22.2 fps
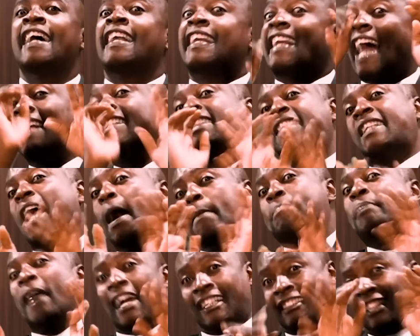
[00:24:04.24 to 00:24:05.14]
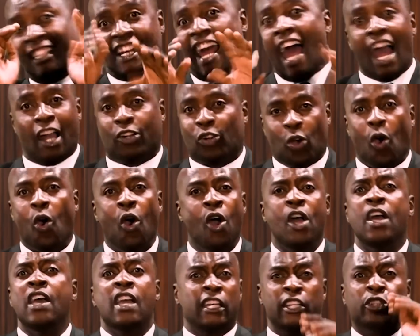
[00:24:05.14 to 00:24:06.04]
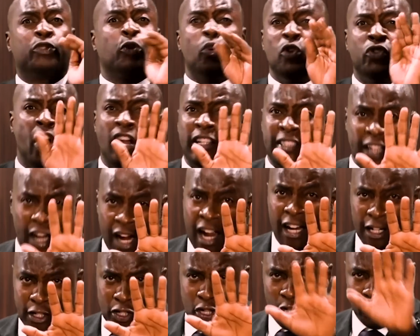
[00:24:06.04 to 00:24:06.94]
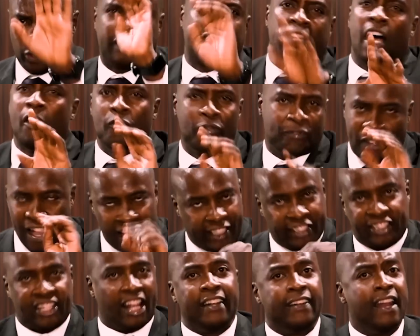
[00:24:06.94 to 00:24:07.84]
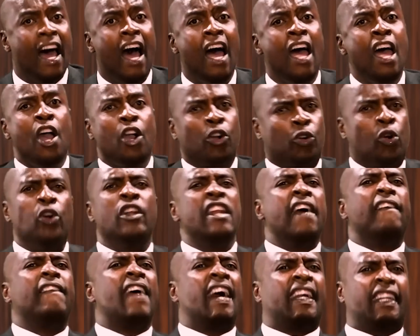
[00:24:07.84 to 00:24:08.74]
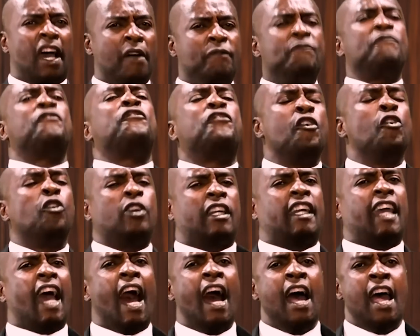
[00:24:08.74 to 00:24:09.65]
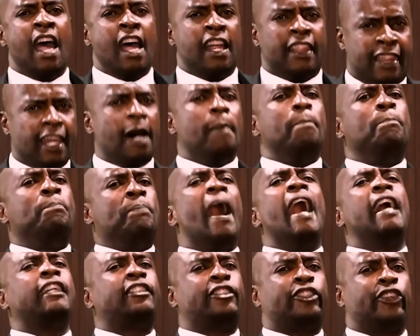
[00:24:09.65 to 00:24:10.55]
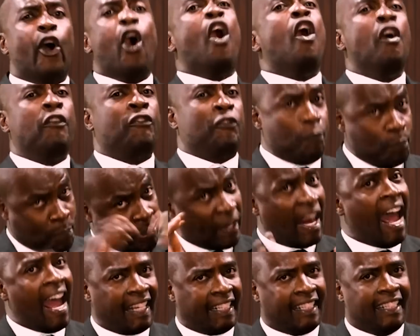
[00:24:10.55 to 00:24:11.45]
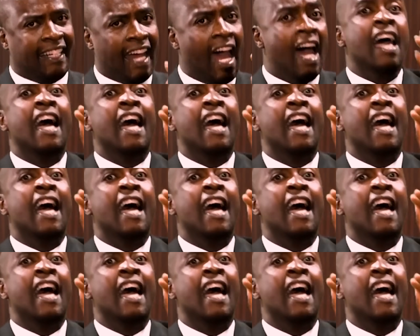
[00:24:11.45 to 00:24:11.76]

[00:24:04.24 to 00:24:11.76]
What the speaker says: Rasa Bhachi rako. It will not earn you salvation. Kune vakafuka. The Bhachi of pride.